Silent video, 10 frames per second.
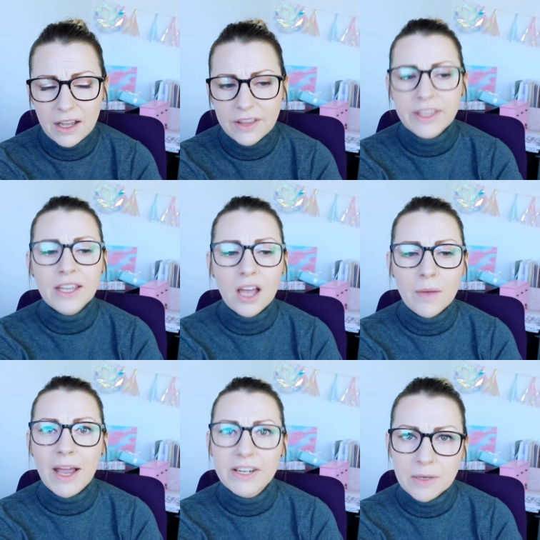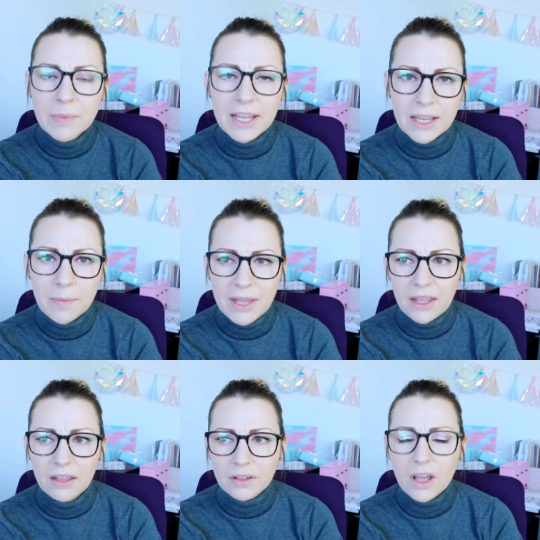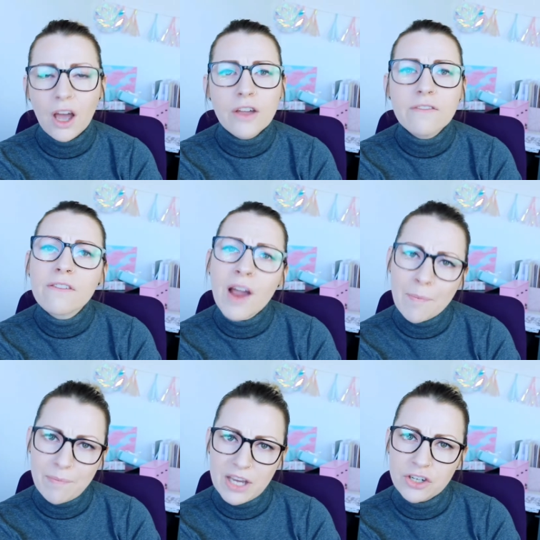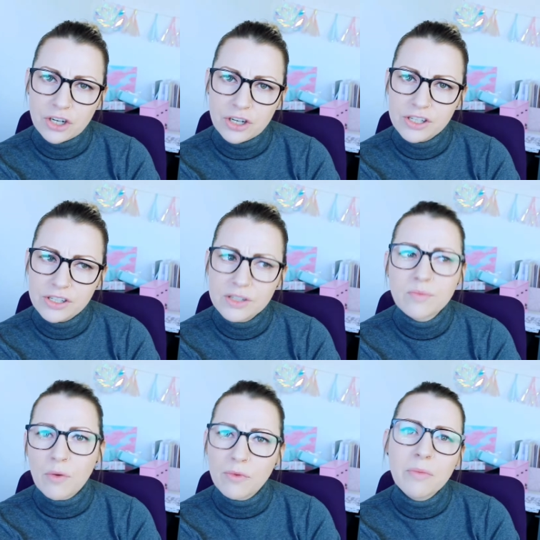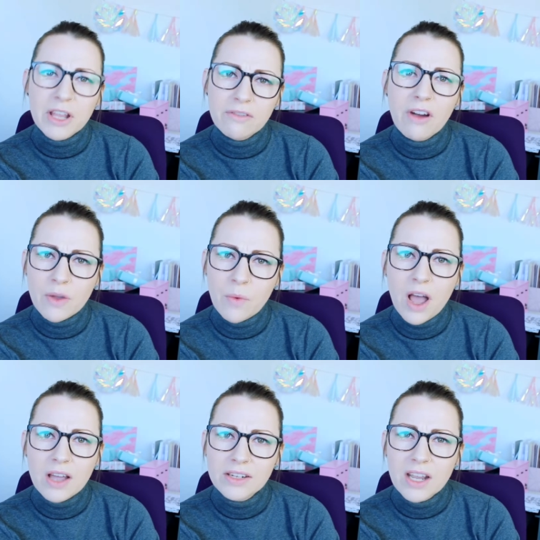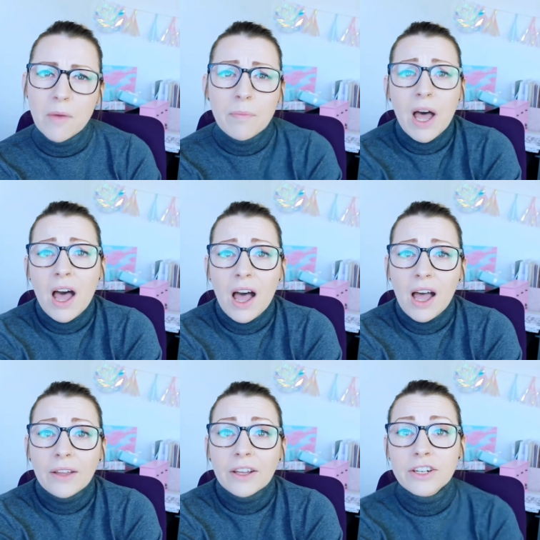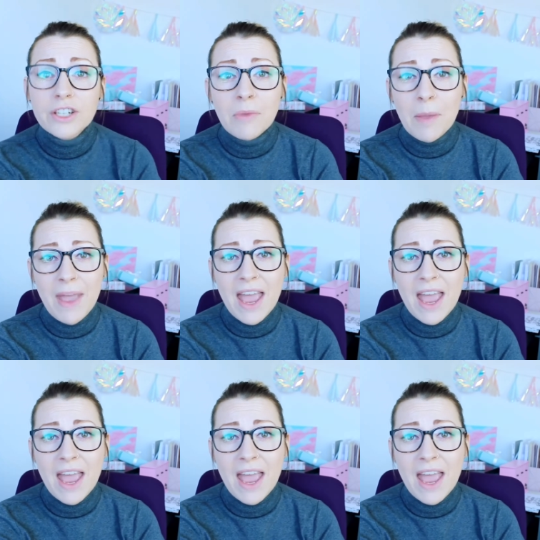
I think I'm actually being a bit over ambitious, is probably the right word, but I'm gonna do my